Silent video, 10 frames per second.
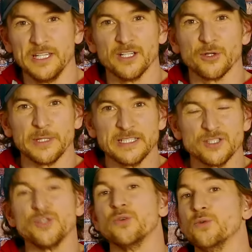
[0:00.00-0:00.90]

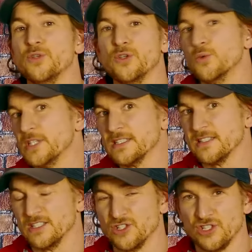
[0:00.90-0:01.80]
increased 2 units
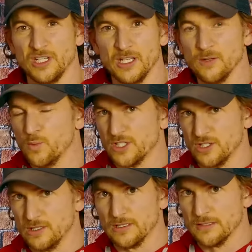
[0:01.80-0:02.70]
in sheen, which
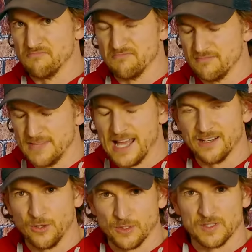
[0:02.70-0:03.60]
is
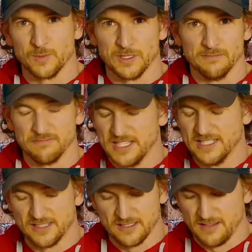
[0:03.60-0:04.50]
not noticeable.
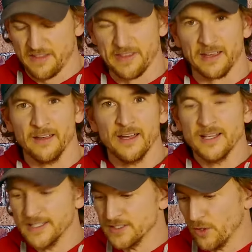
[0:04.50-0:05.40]
It's nothing.
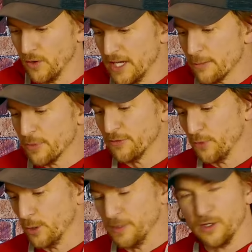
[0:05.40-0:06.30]
So it
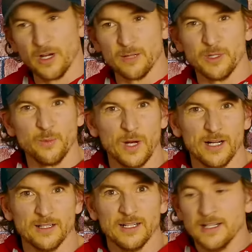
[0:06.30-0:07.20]
performed incredibly
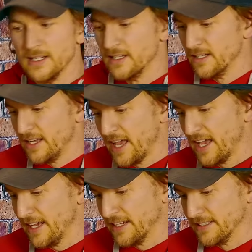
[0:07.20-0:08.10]
well,
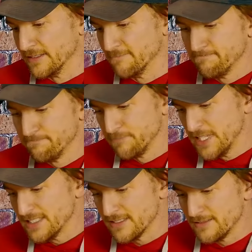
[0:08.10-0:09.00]
and
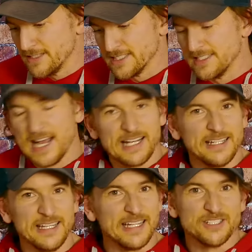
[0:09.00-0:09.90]
it's not
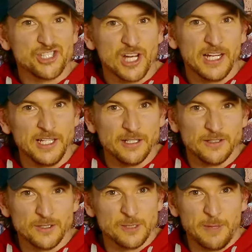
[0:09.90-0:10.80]
going to get shinier in
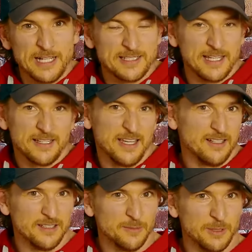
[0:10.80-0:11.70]
those spots that get
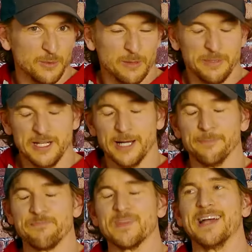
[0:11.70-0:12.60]
a little bit more beat
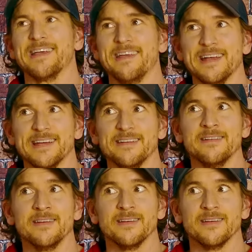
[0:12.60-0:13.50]
up. Again,